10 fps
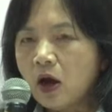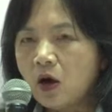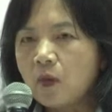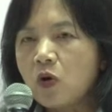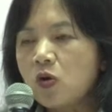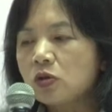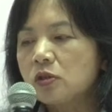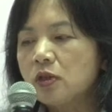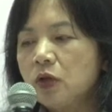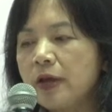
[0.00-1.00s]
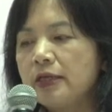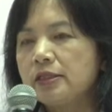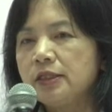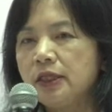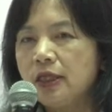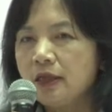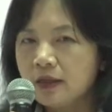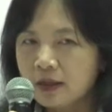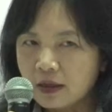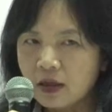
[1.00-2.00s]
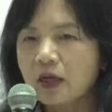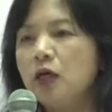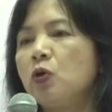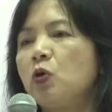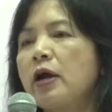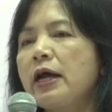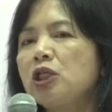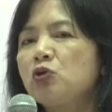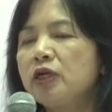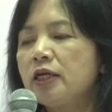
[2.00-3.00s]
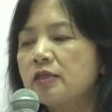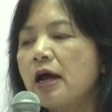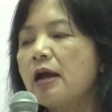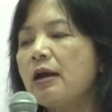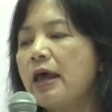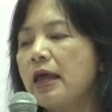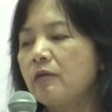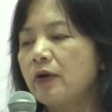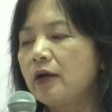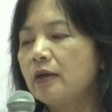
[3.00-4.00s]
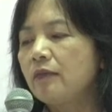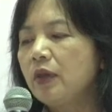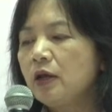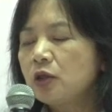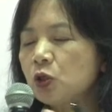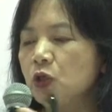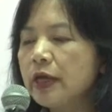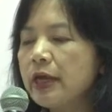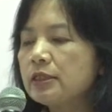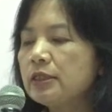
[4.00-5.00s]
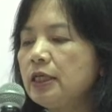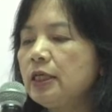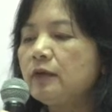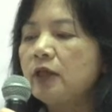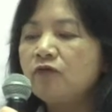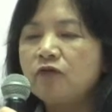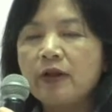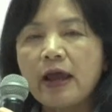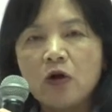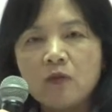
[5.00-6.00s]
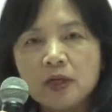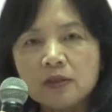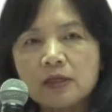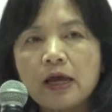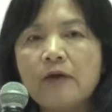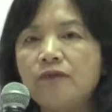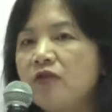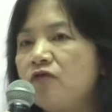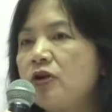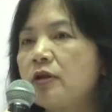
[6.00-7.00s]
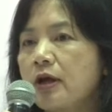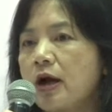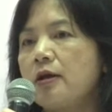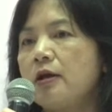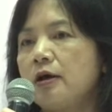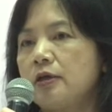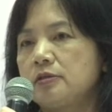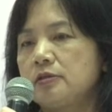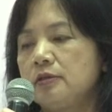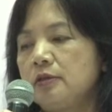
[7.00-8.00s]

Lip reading: Of course, you can see in your country, Thailand, right? So you can see different elements and different guidelines.